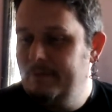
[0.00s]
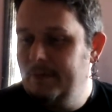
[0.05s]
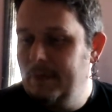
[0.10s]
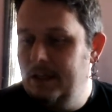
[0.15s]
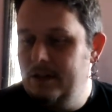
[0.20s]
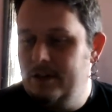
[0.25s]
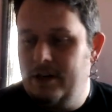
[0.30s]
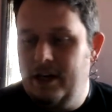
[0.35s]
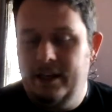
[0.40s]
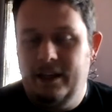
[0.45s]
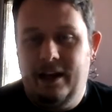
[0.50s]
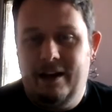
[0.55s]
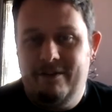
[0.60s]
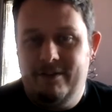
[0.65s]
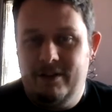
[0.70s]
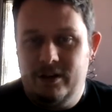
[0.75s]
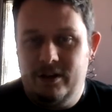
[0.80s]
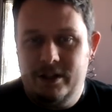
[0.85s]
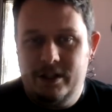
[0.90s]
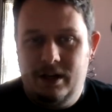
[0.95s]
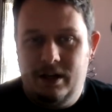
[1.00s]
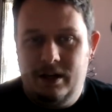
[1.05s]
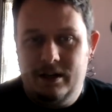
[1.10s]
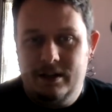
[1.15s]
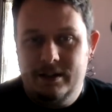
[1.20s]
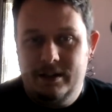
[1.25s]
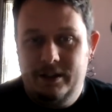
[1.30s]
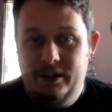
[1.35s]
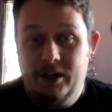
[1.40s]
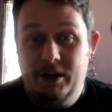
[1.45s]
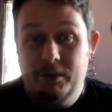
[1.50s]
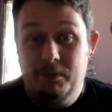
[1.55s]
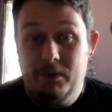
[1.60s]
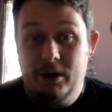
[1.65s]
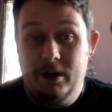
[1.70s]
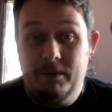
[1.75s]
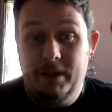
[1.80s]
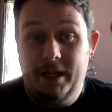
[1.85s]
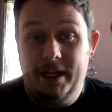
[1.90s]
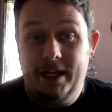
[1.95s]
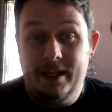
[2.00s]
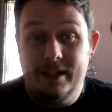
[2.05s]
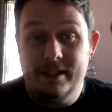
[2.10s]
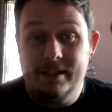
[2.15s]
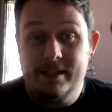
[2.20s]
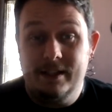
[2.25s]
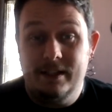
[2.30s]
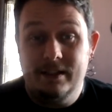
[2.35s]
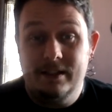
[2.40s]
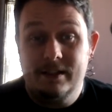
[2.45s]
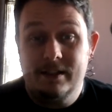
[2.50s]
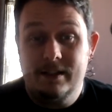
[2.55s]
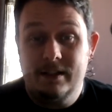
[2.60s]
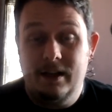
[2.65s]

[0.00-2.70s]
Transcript: Dried lavender stalks, you can burn them like incense.